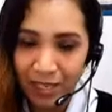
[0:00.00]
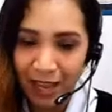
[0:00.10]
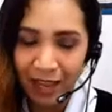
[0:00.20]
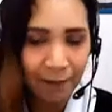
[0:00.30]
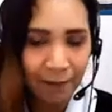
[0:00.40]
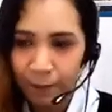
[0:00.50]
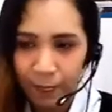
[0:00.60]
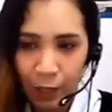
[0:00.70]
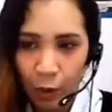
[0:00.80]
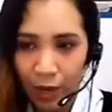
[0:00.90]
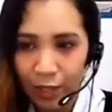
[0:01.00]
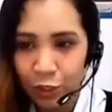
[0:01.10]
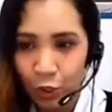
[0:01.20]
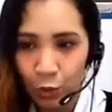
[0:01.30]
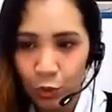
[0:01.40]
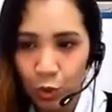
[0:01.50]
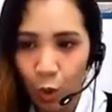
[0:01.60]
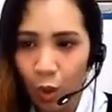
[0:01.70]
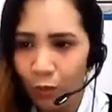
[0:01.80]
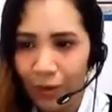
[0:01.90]
say? No, I don't
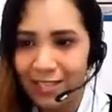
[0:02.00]
always